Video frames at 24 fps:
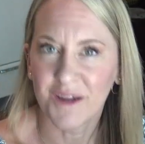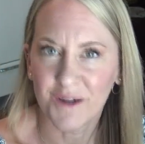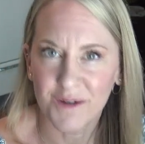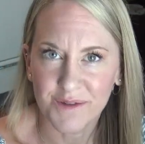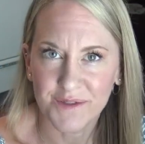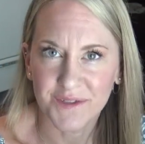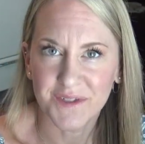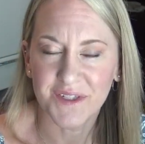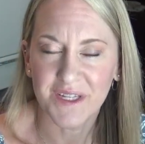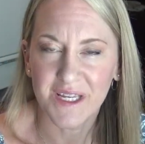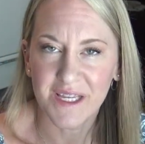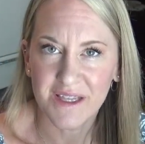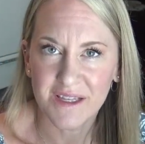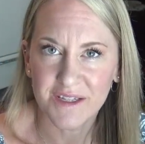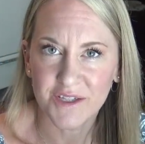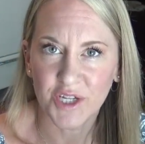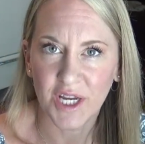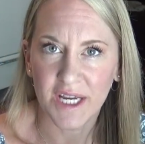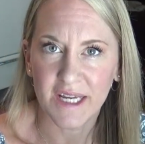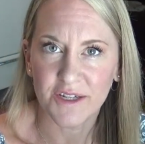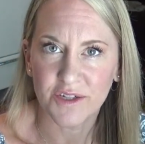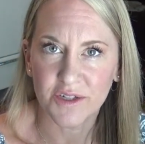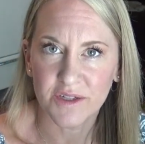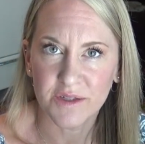you'll see the
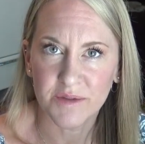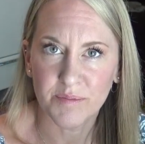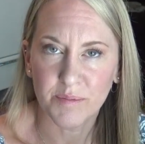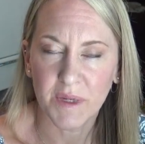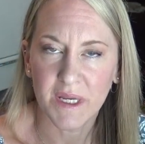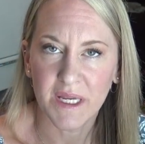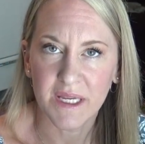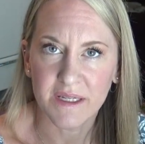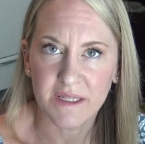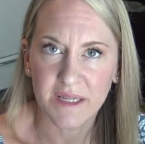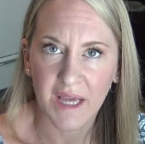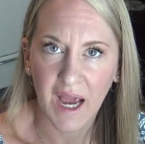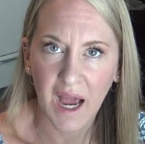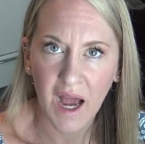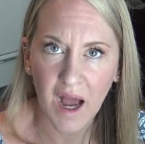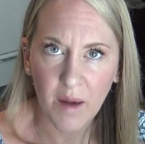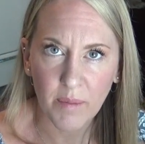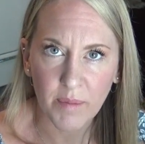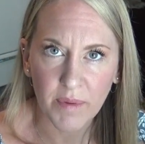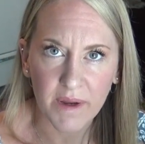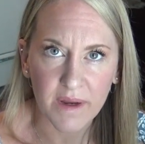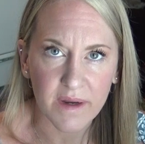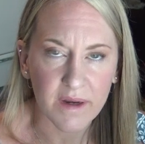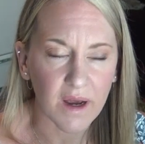changes begin to
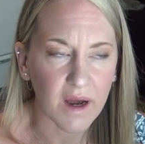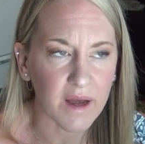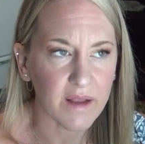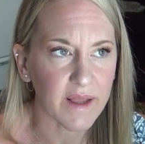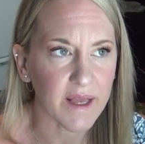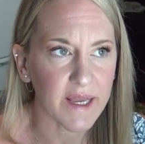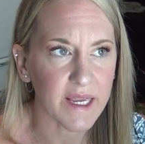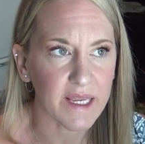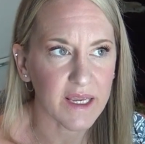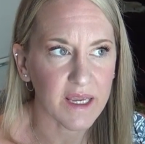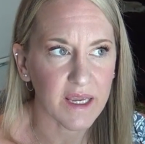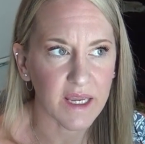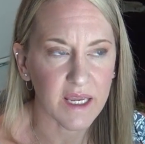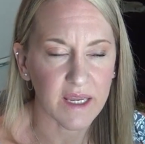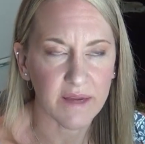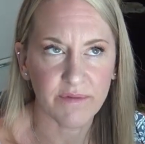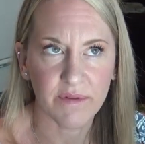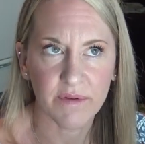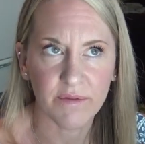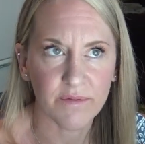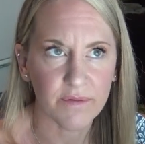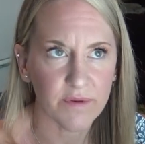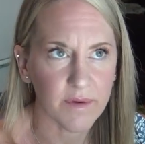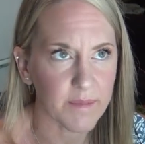happen. Like
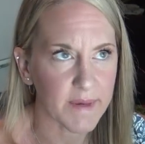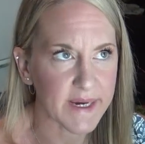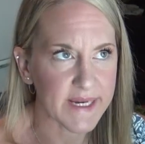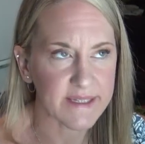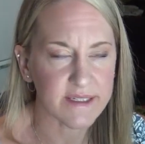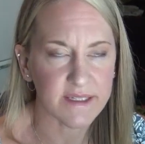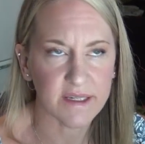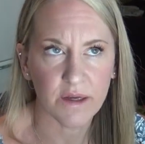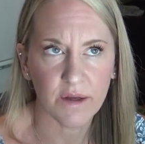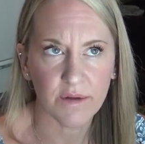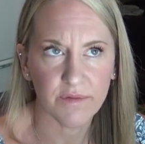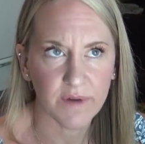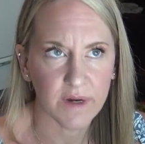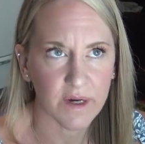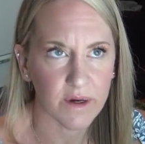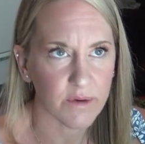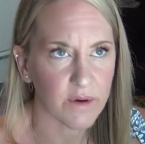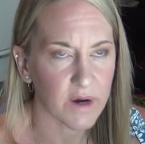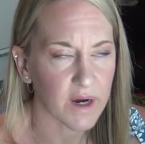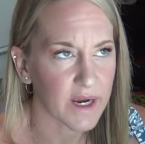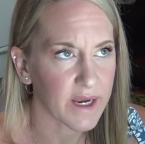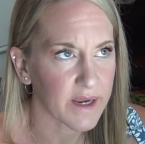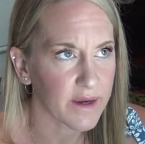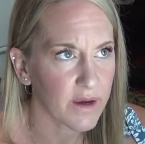even for myself,
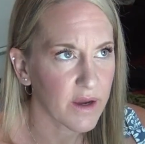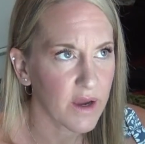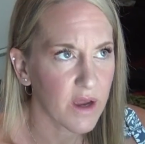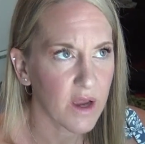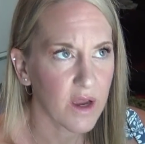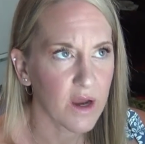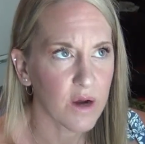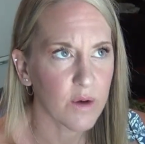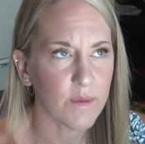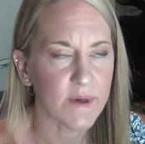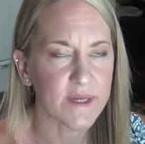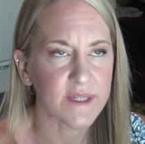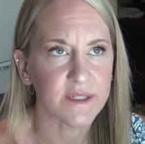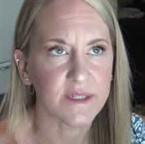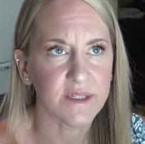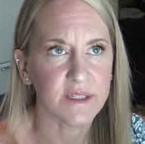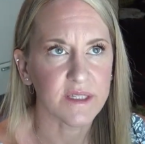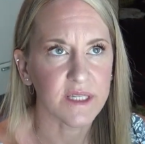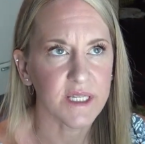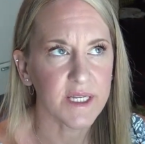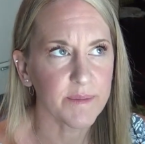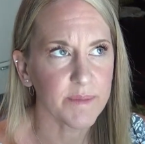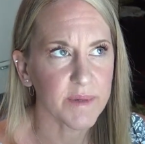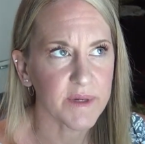how I went to
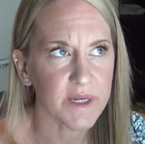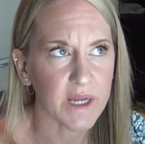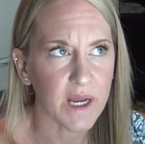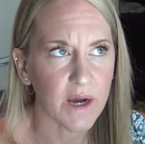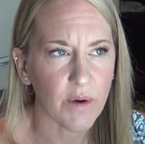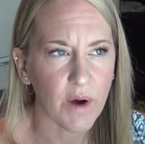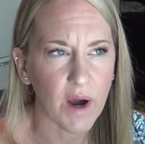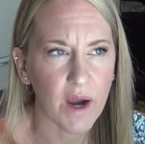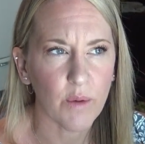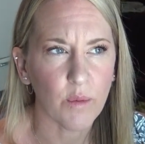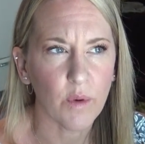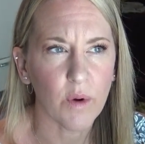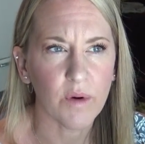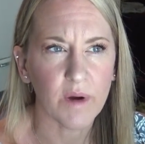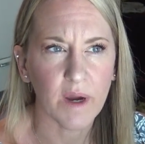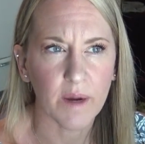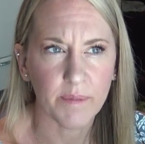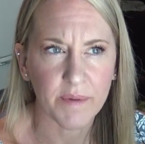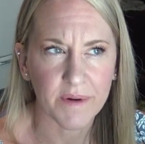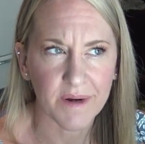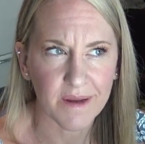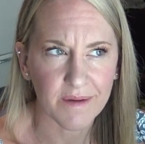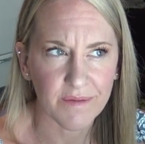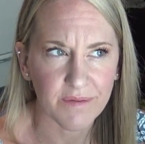sleep and now I woke
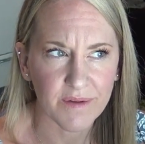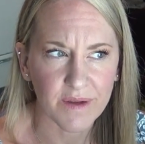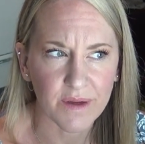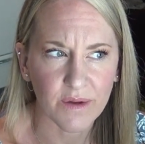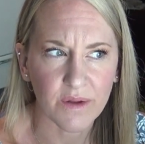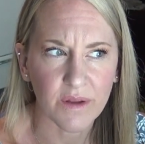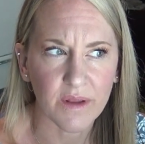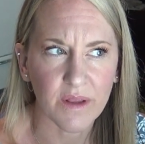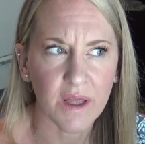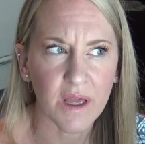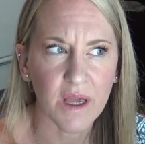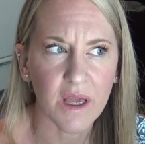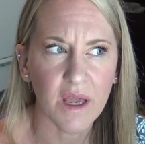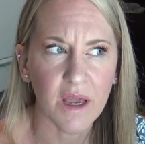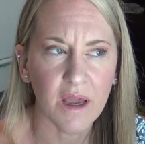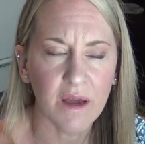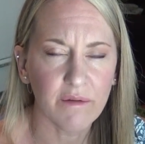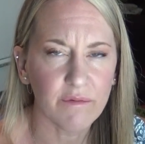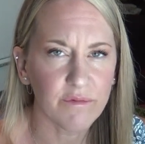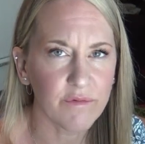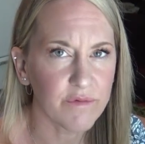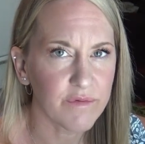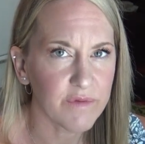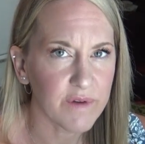up and I feel
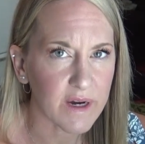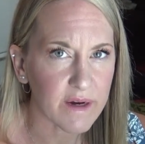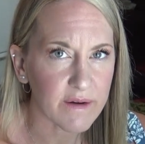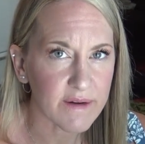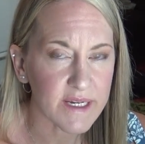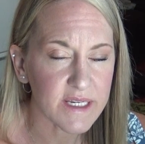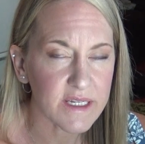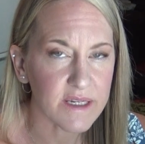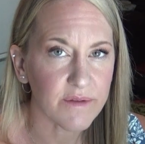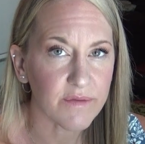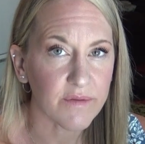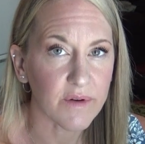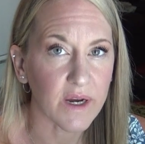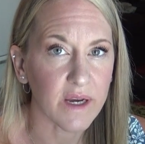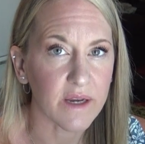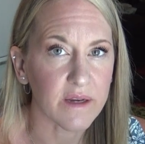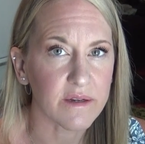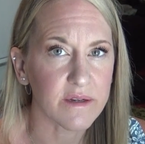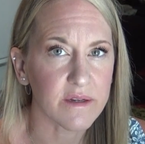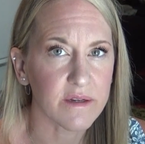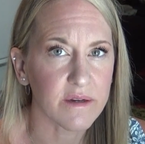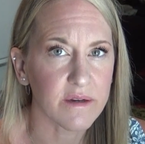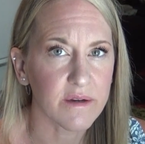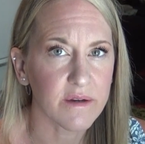very
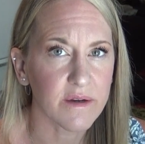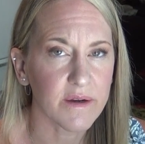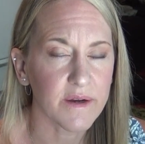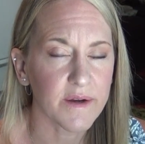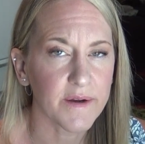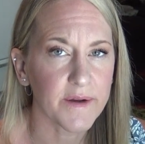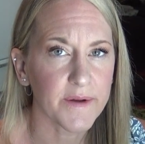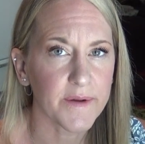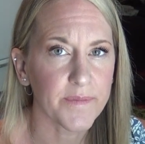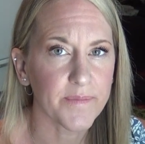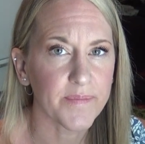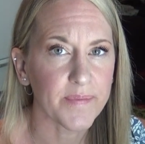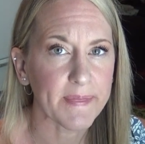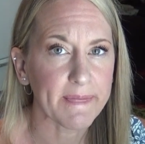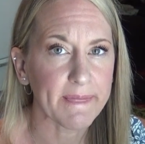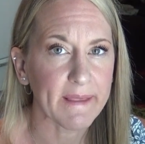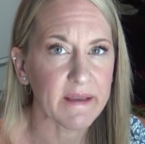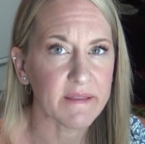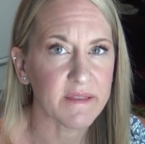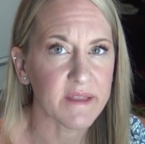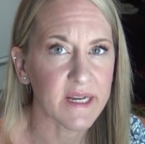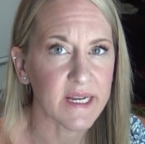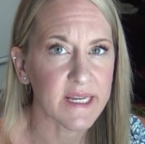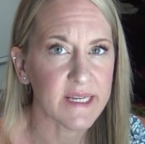different
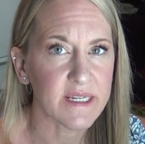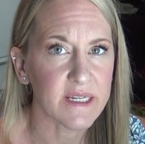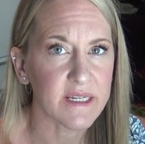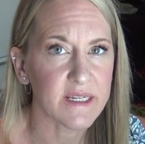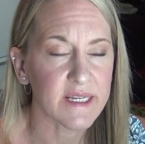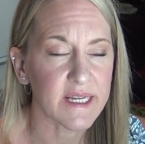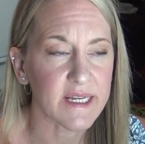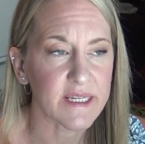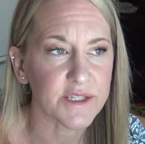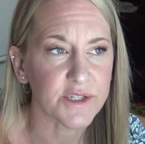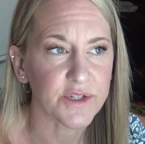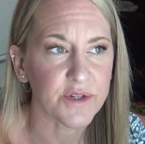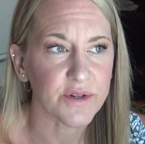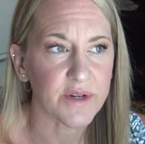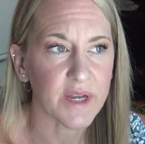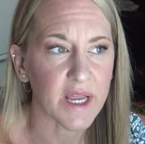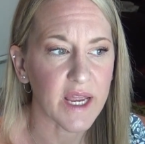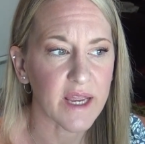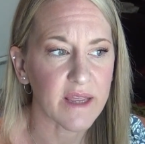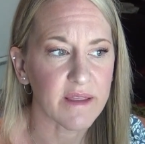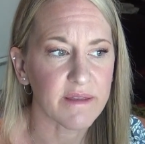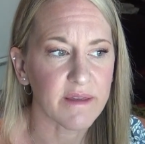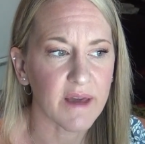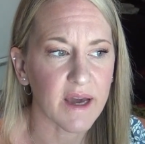than I did
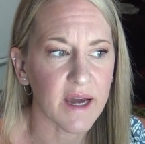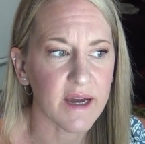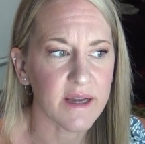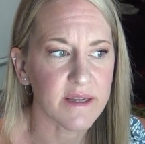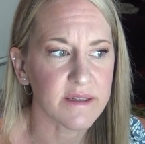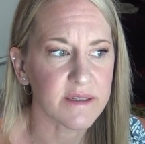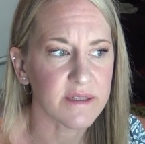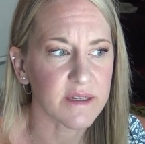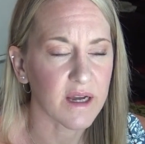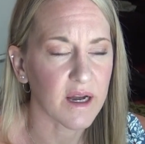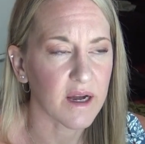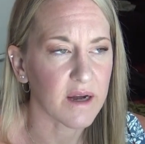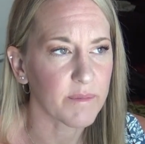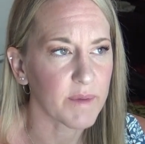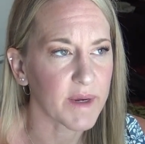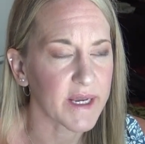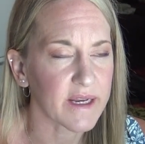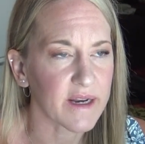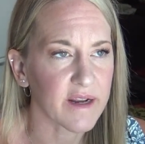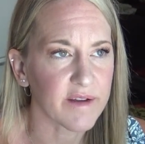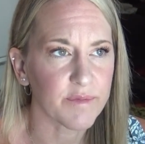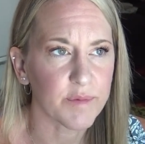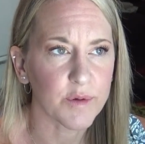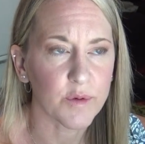yesterday. That
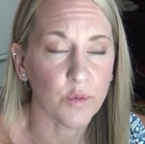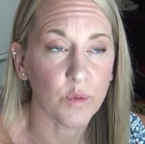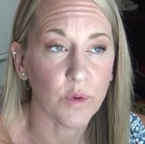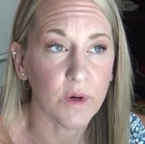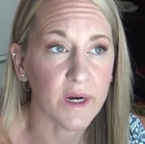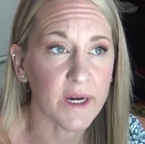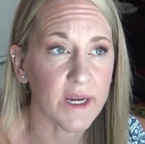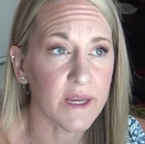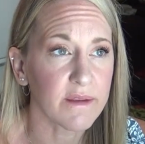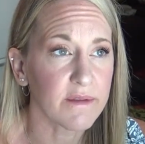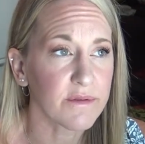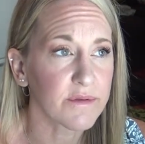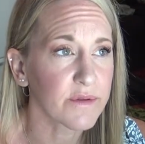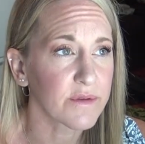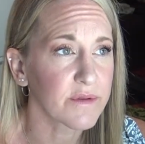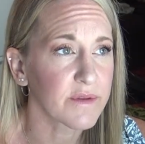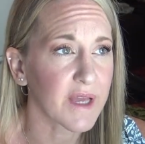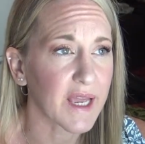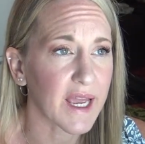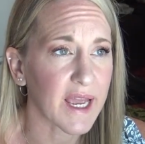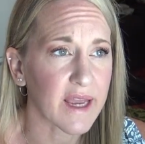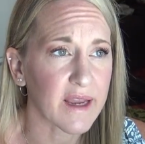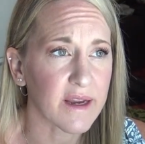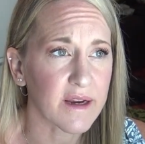and I've been working through
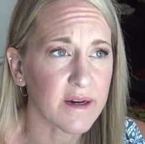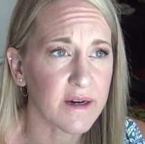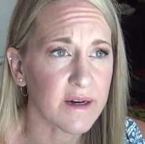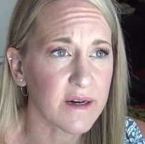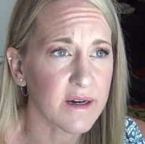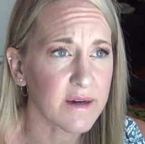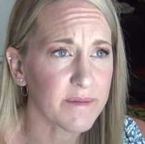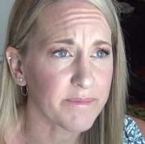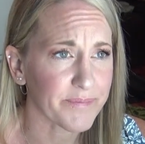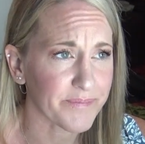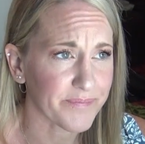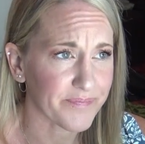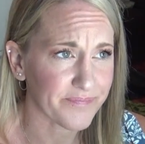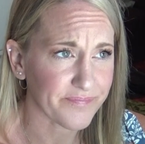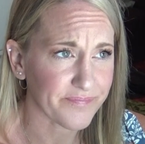the anger